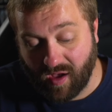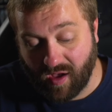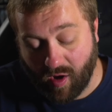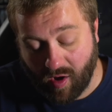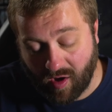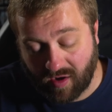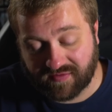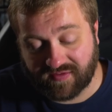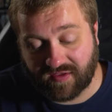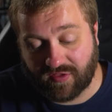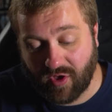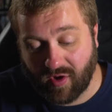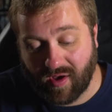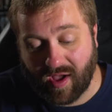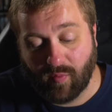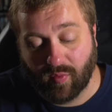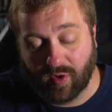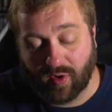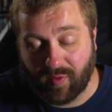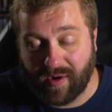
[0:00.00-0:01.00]
Honestly though, I
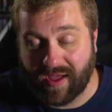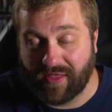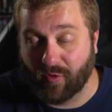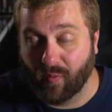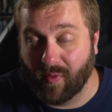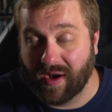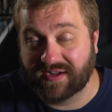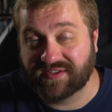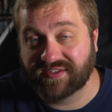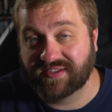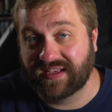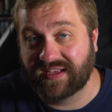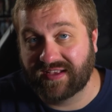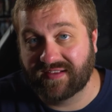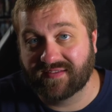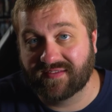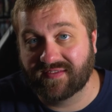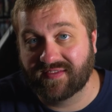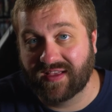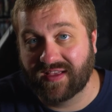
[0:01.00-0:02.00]
would rather watch
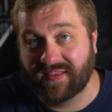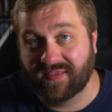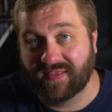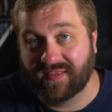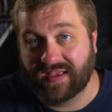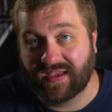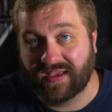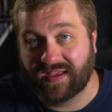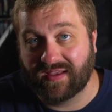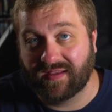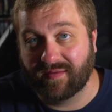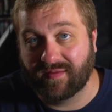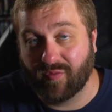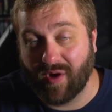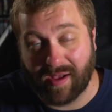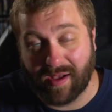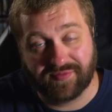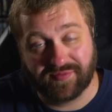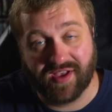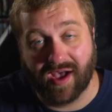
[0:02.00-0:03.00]
these than the
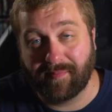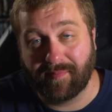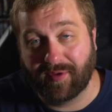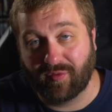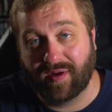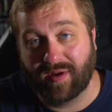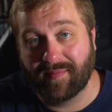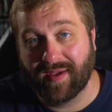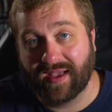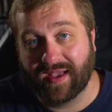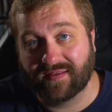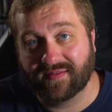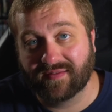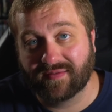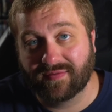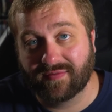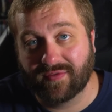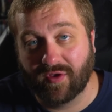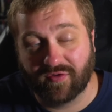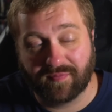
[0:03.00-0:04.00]
Rob Zombie remakes.
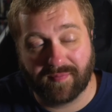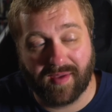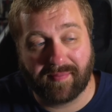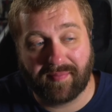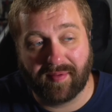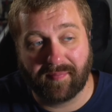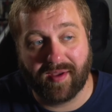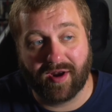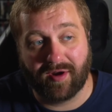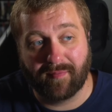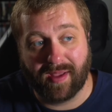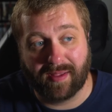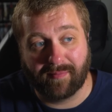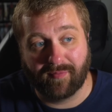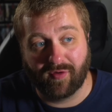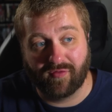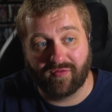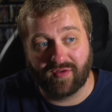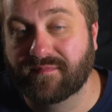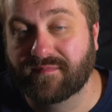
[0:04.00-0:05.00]
Those might be better made
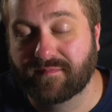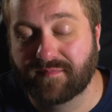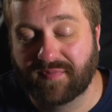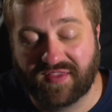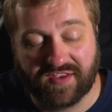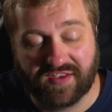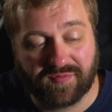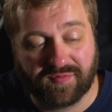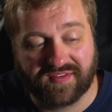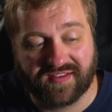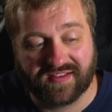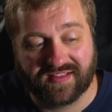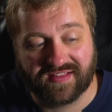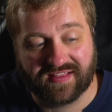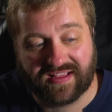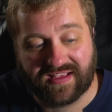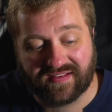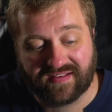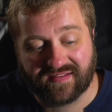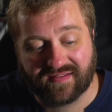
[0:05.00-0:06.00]
movies, but this was at
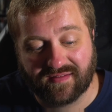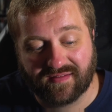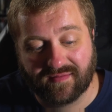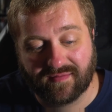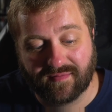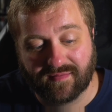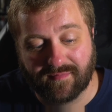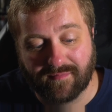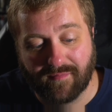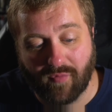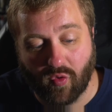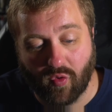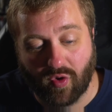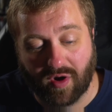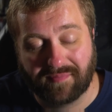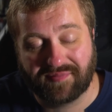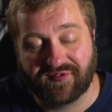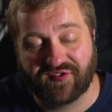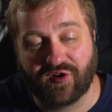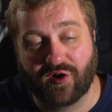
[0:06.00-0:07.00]
least more
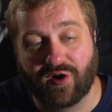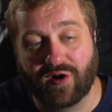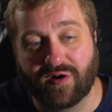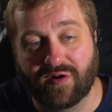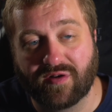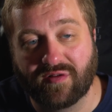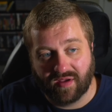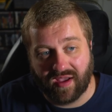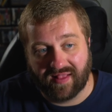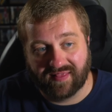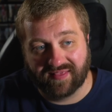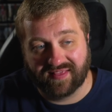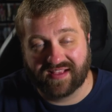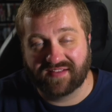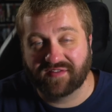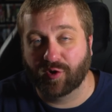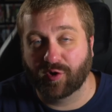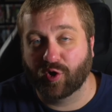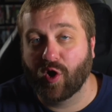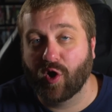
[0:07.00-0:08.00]
absurd and
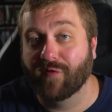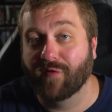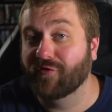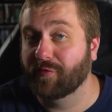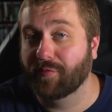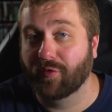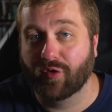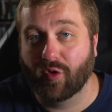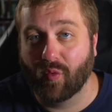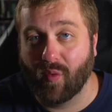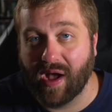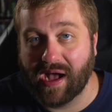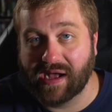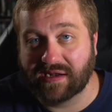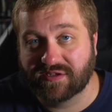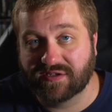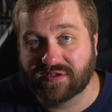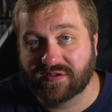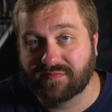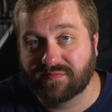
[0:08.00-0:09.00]
less uncomfortable to
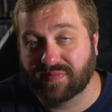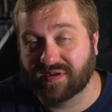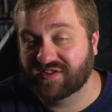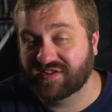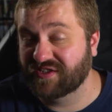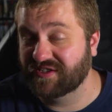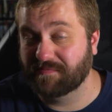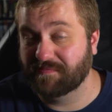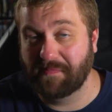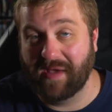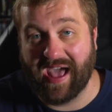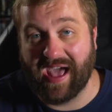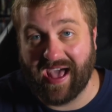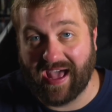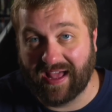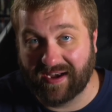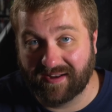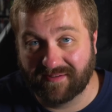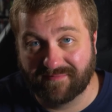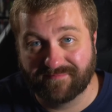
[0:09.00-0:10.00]
watch, but it's just
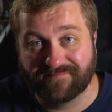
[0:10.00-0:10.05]
bad.